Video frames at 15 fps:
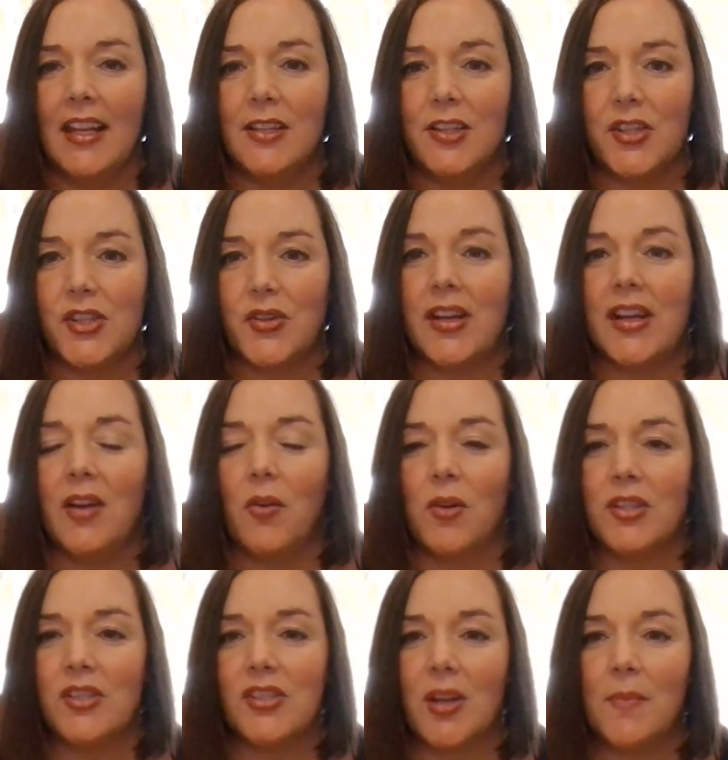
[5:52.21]
industry
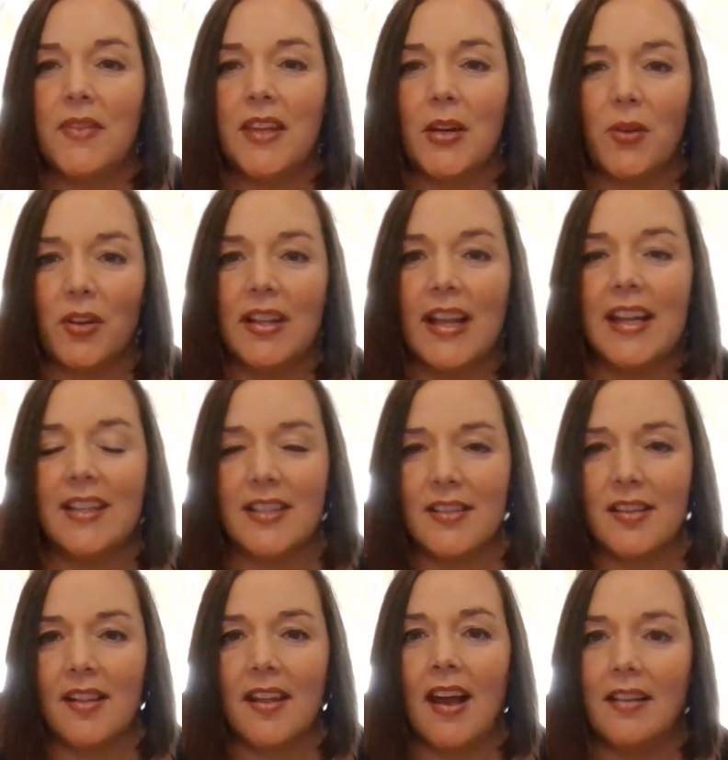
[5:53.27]
or something
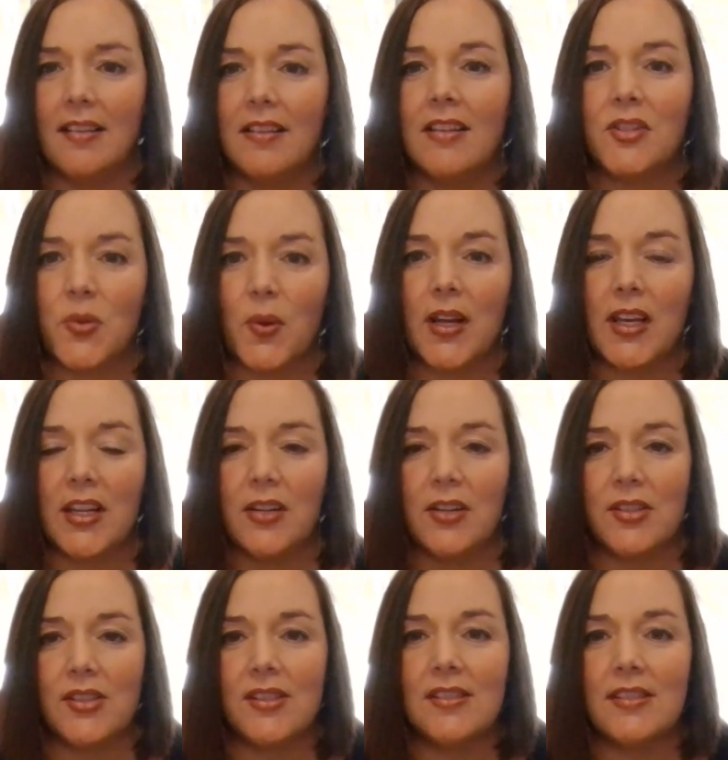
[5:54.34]
related to that in the 20
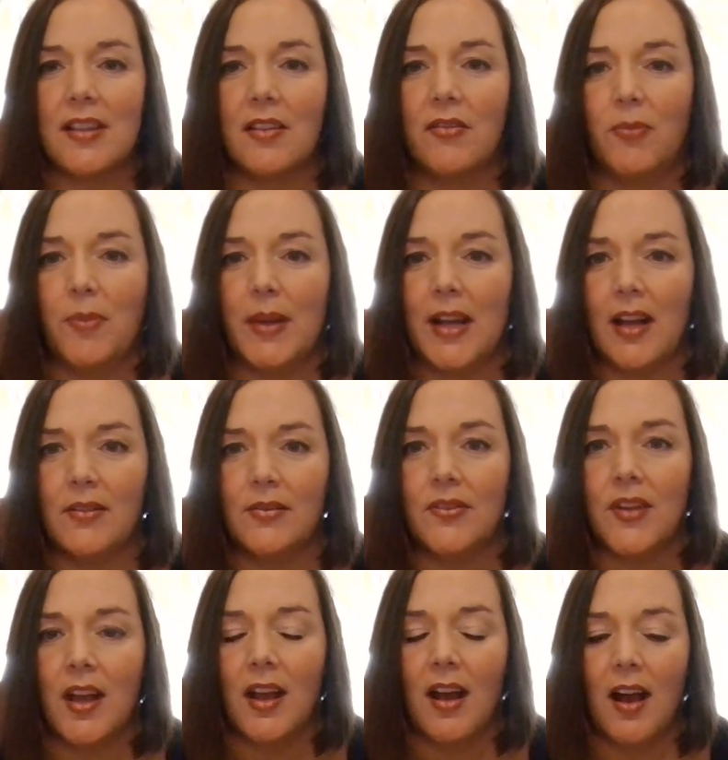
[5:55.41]
years since I've been out of
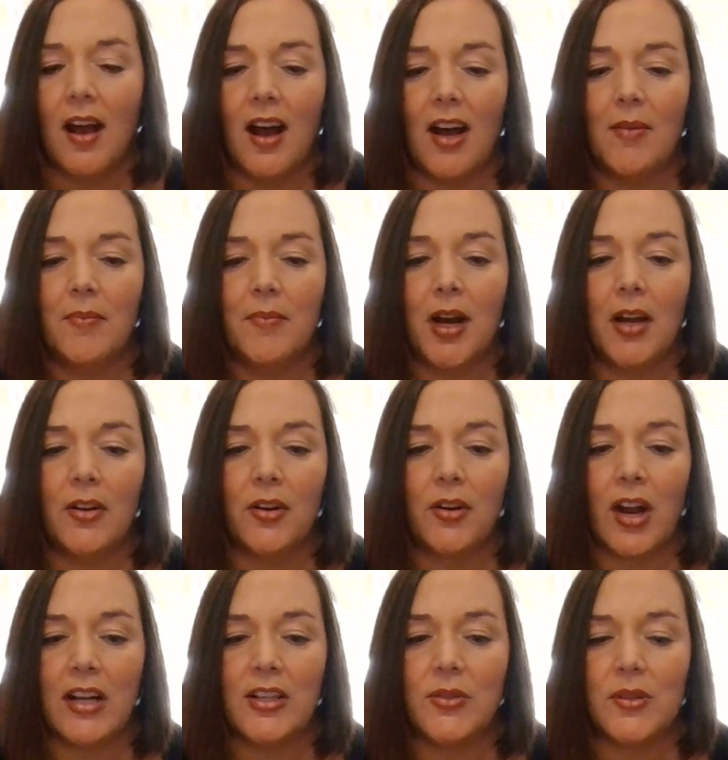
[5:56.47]
um,
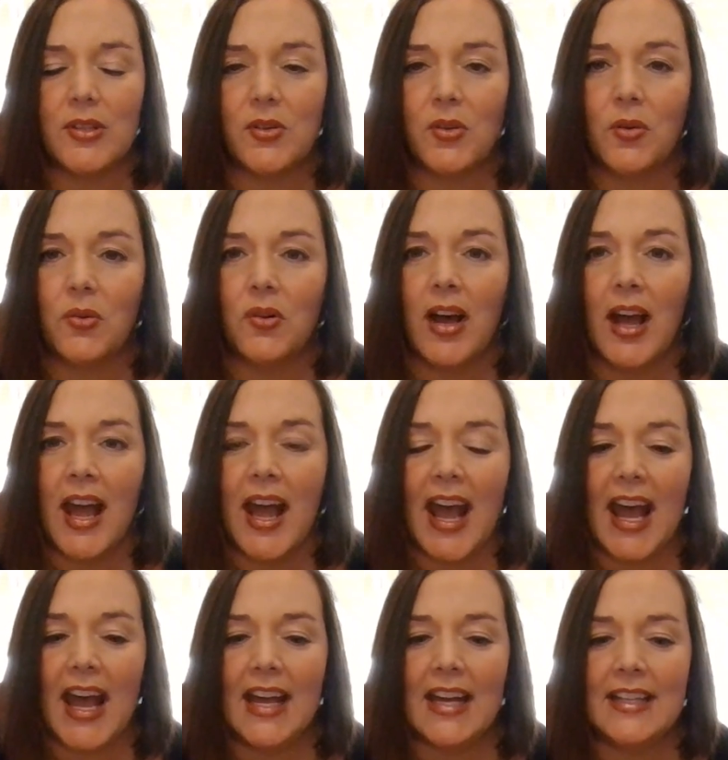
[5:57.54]
undergraduate school.
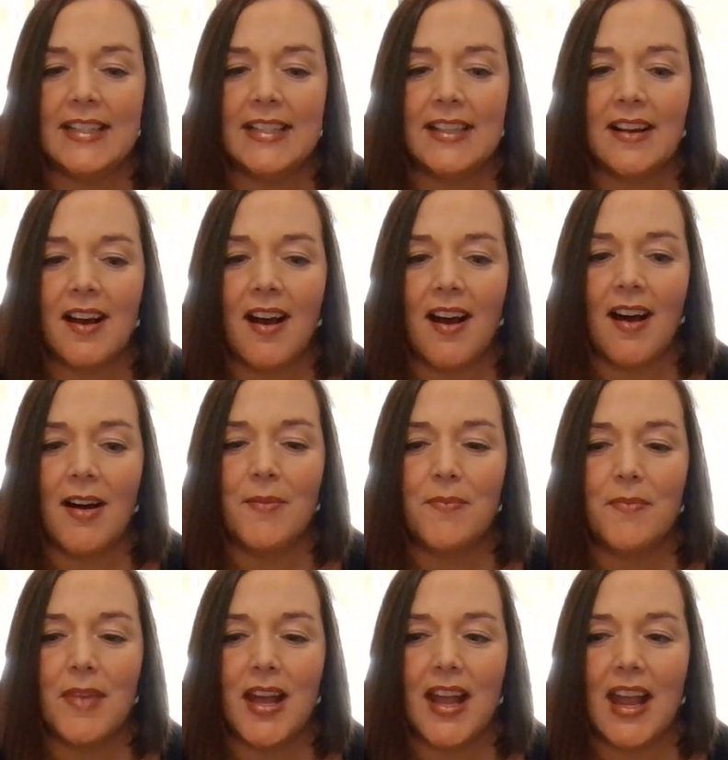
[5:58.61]
And,
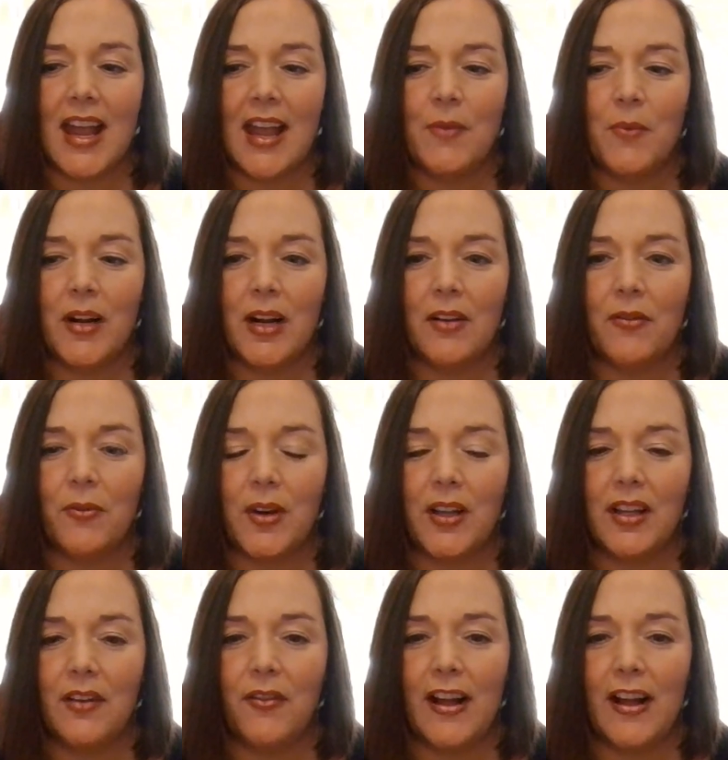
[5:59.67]
um, and what I've
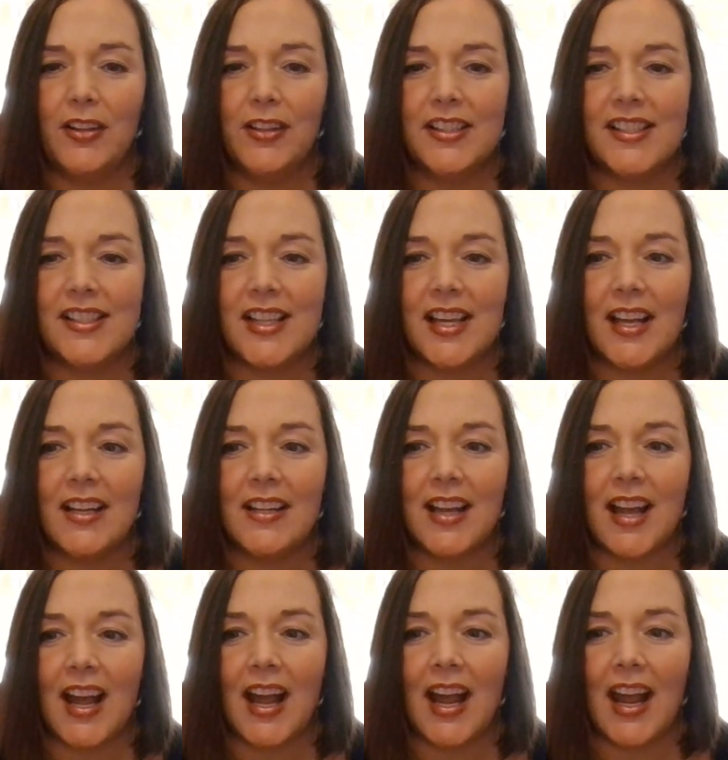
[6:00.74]
really found is
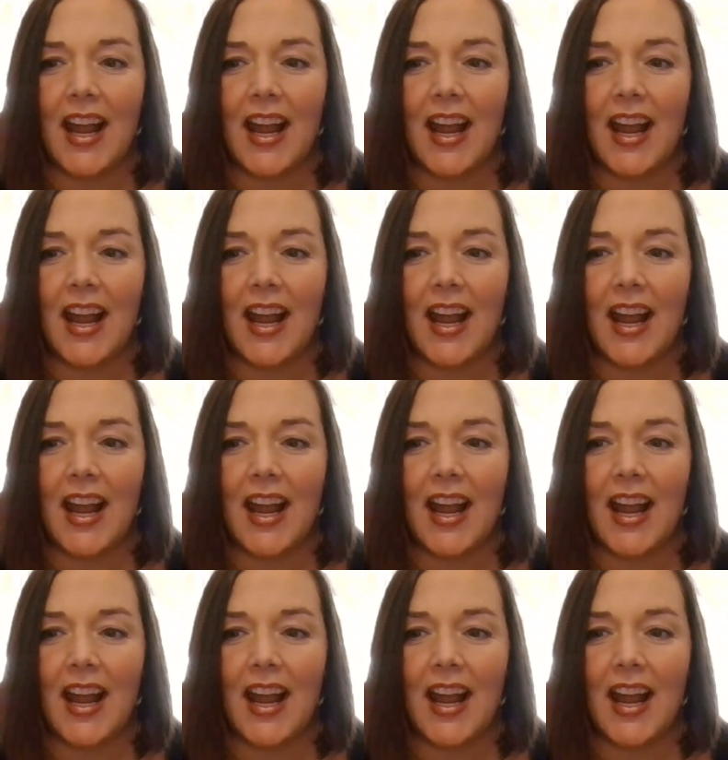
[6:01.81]
that